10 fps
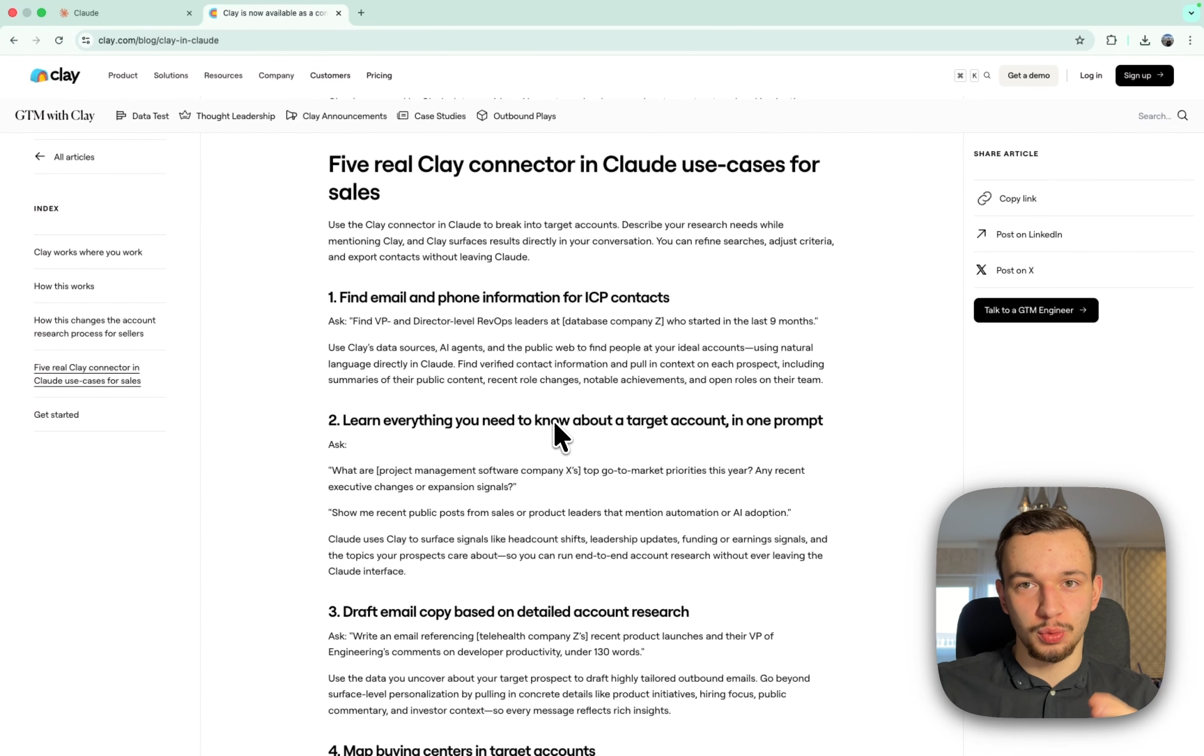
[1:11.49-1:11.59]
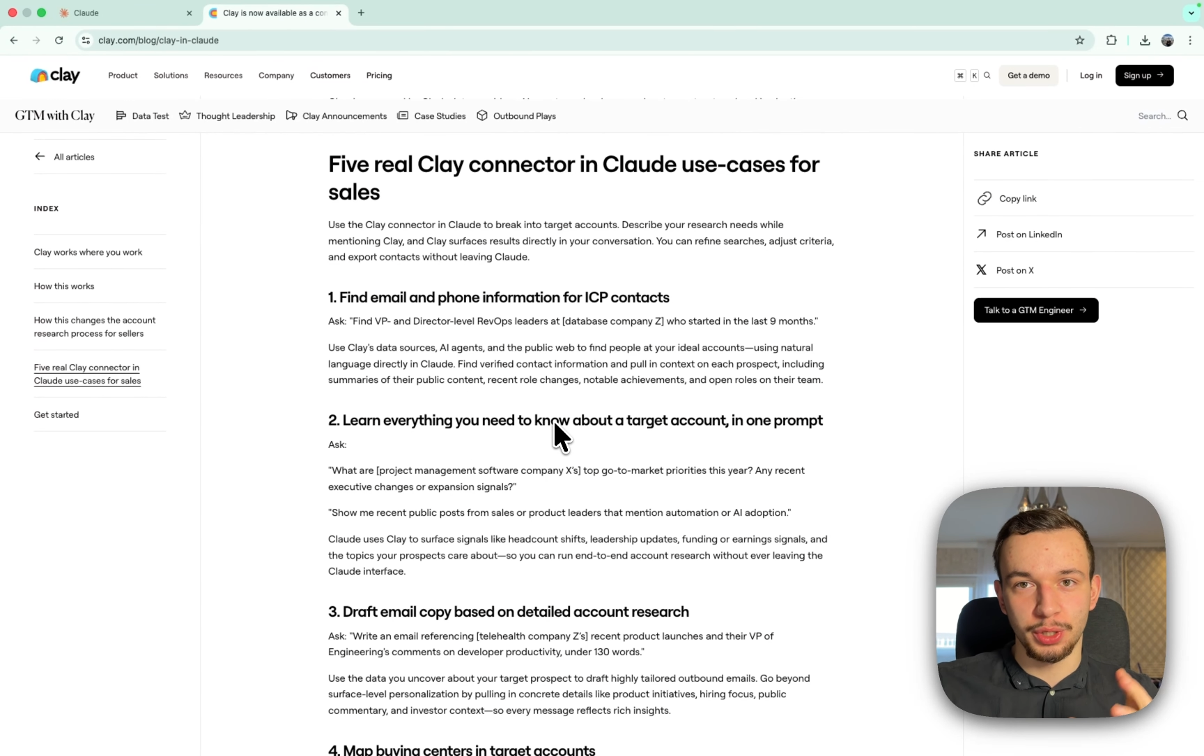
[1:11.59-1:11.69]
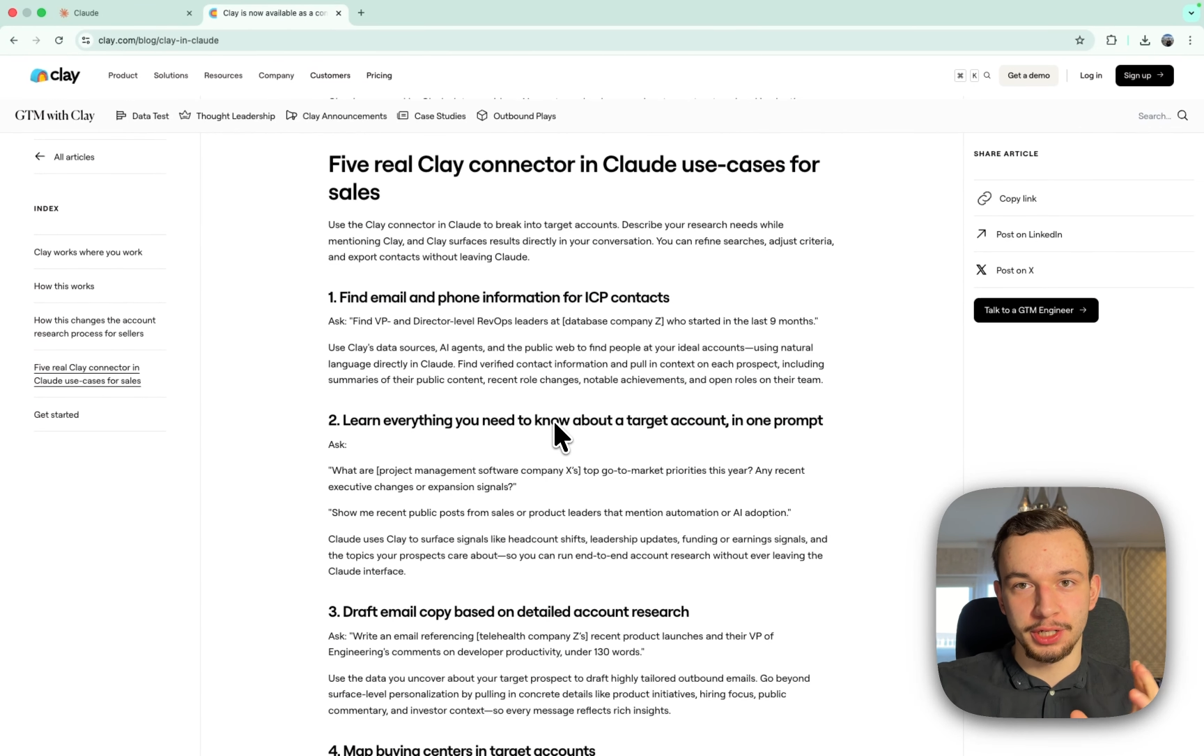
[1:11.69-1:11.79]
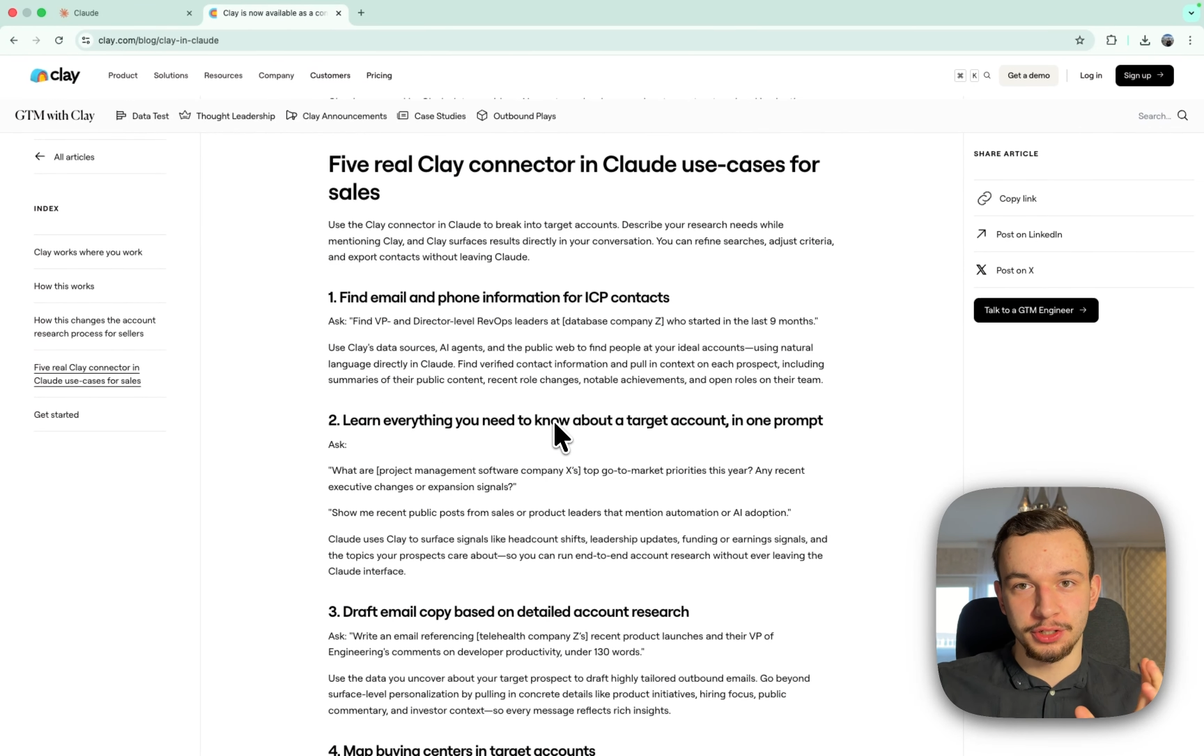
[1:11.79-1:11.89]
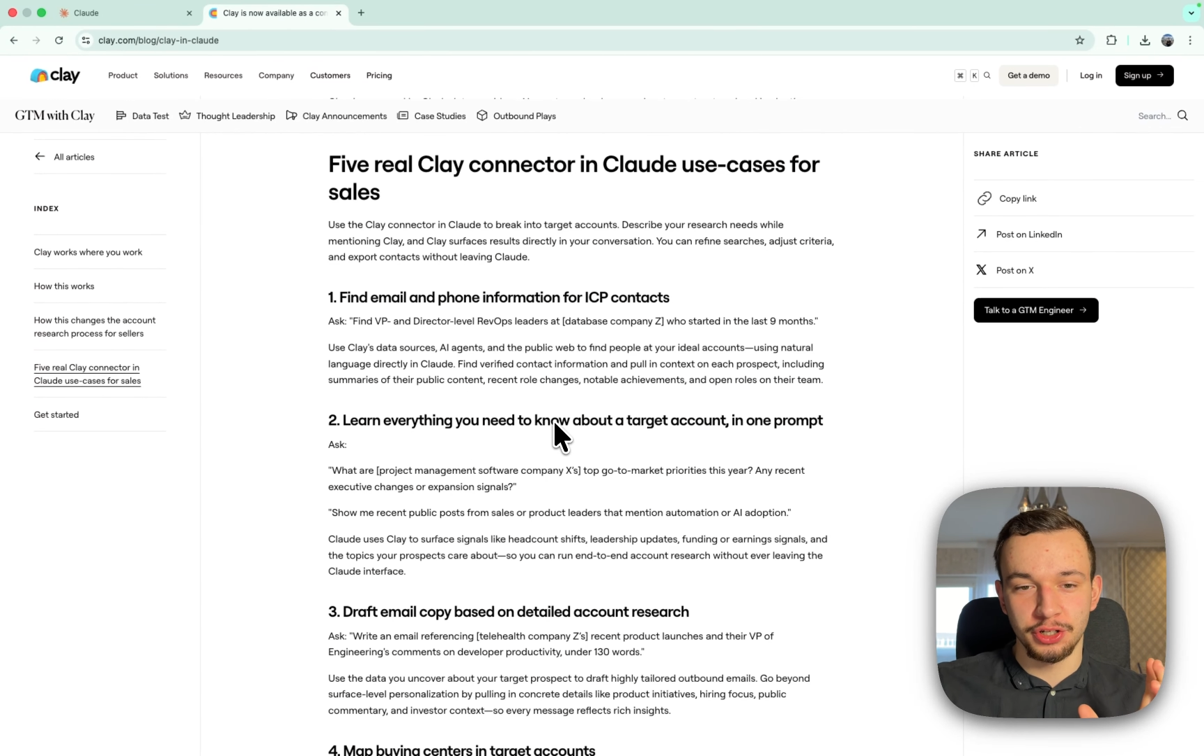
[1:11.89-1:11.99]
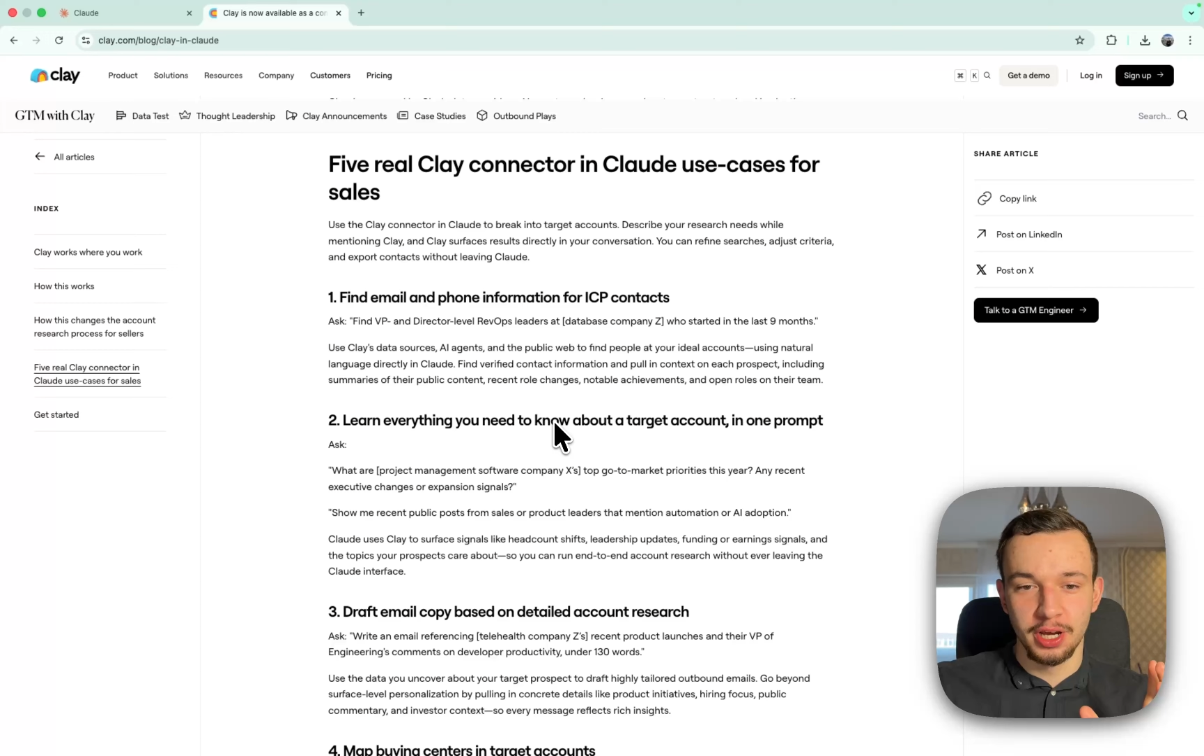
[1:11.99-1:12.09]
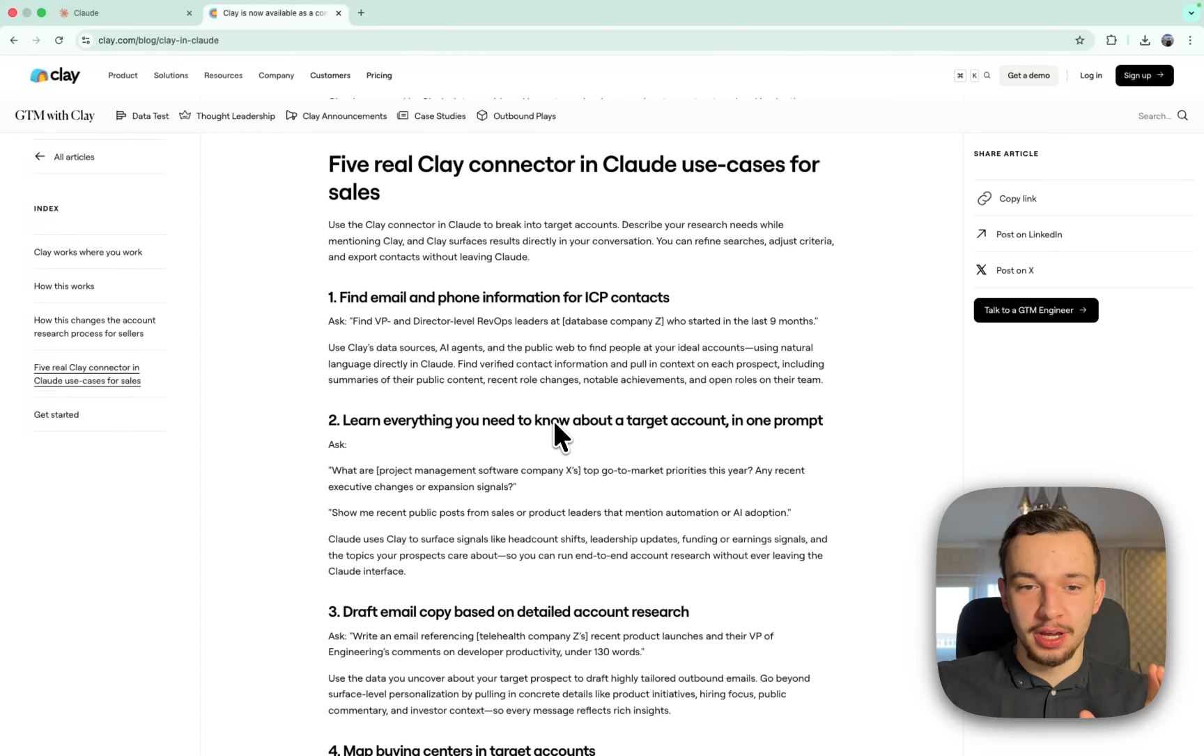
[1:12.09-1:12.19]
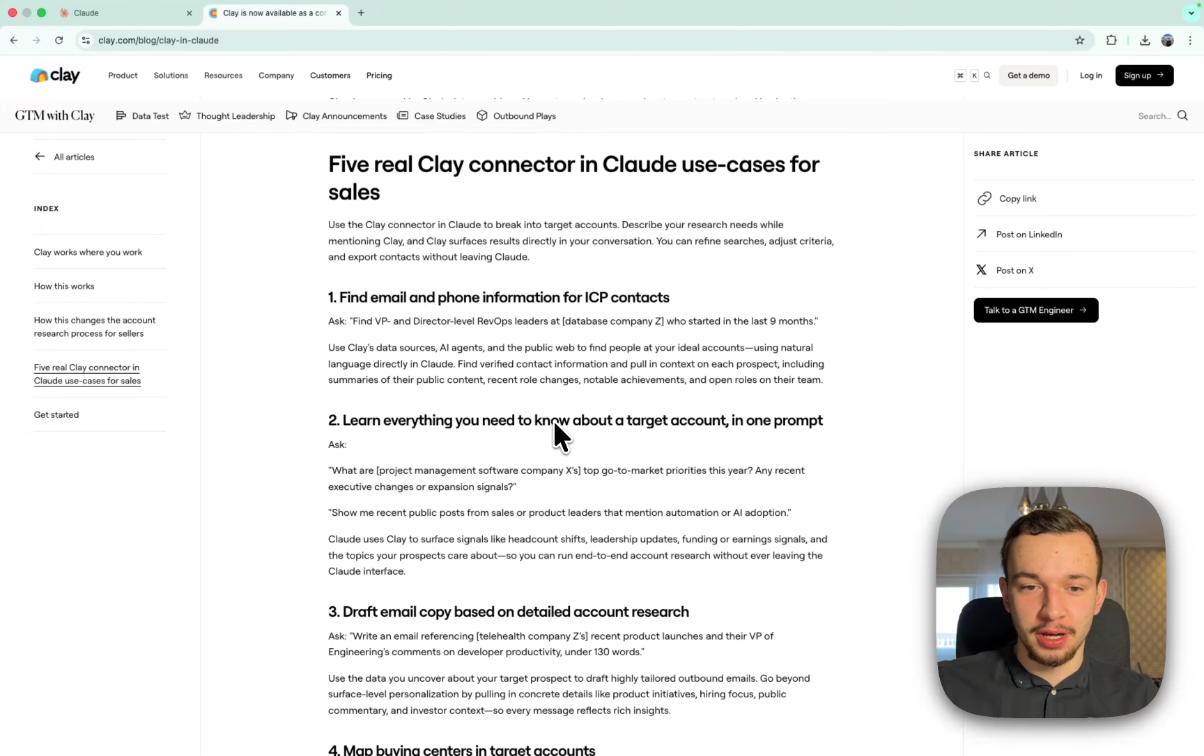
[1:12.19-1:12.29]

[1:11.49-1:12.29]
which